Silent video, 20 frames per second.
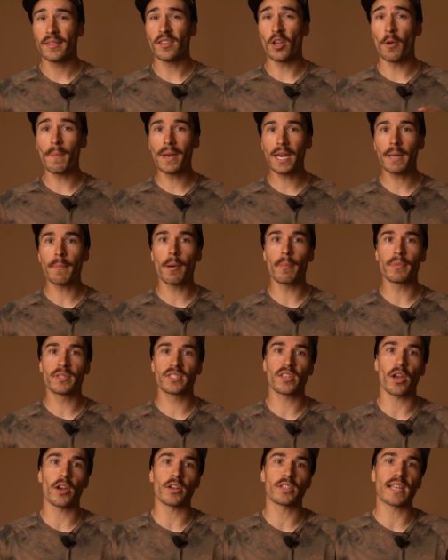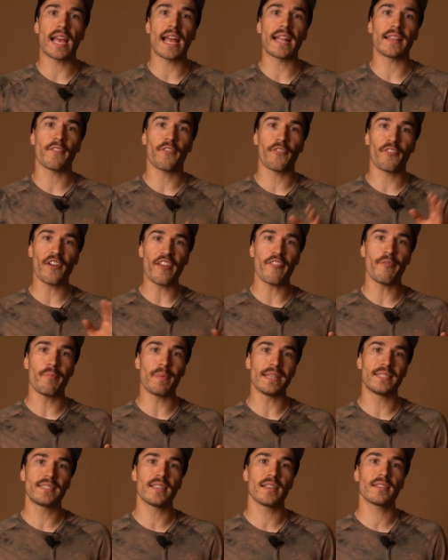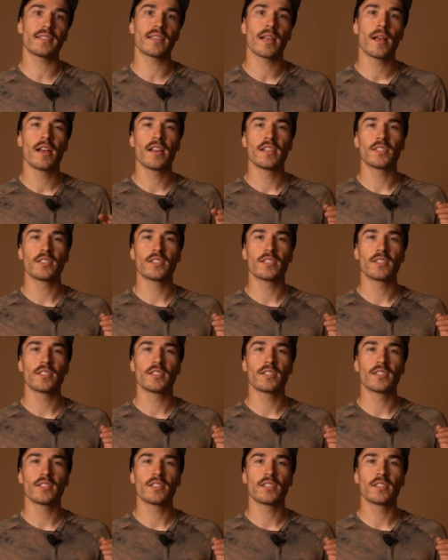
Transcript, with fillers: their minimum starts at 5 pieces,